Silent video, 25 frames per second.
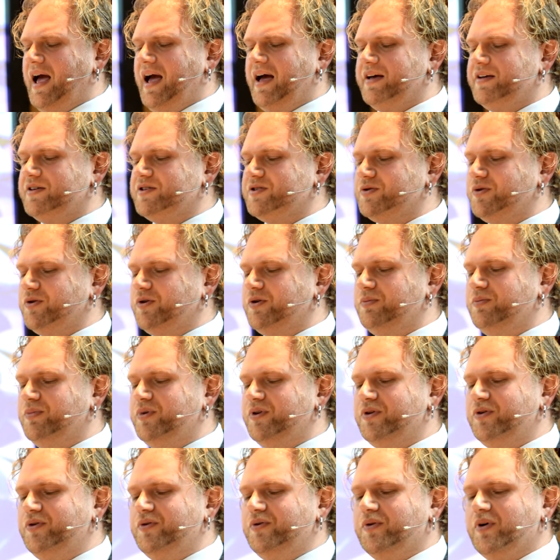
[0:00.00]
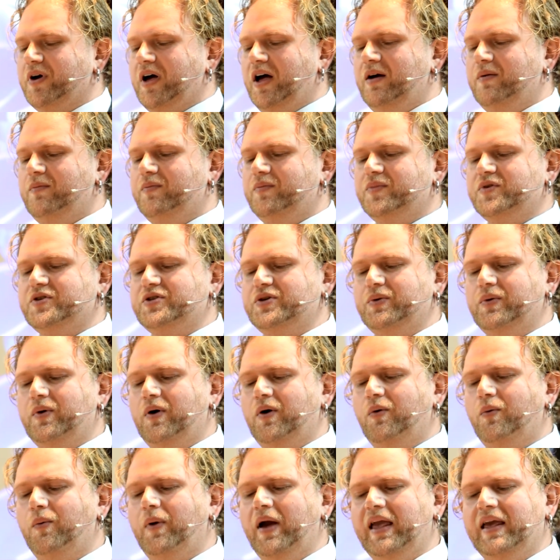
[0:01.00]
azure blue, come to
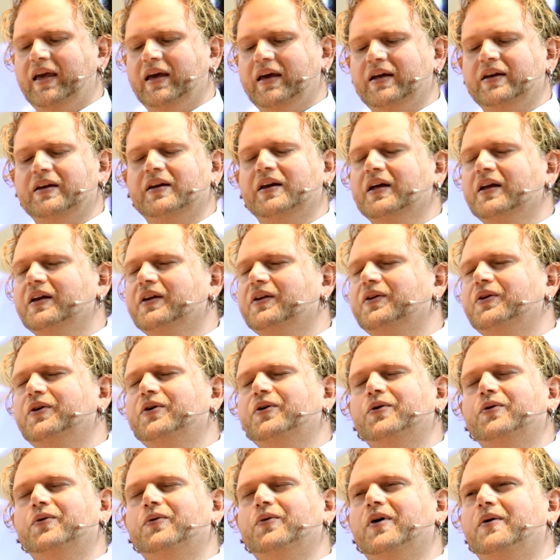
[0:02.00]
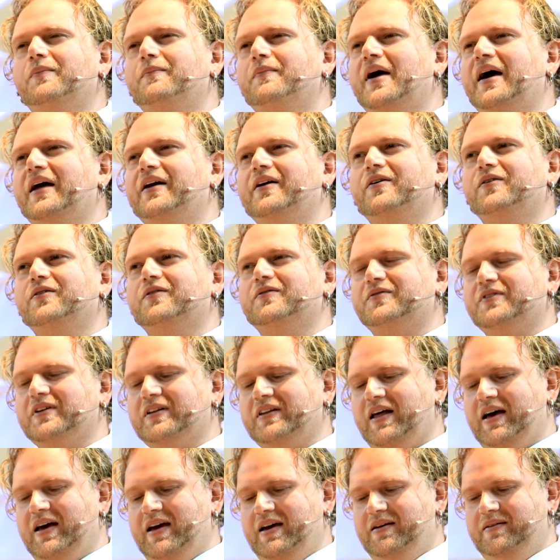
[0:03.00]
awaken in you a meadow of
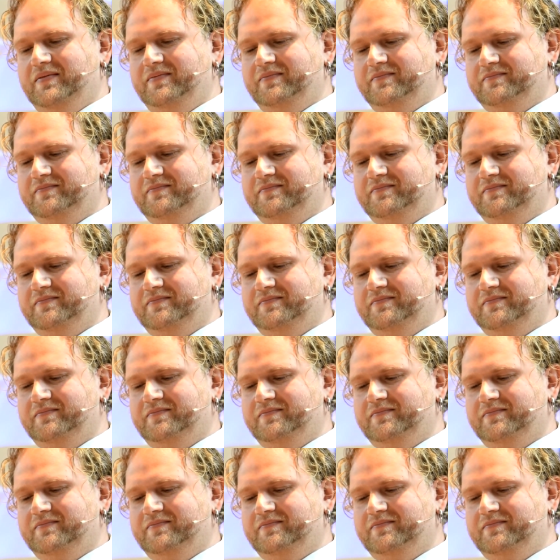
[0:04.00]
delight.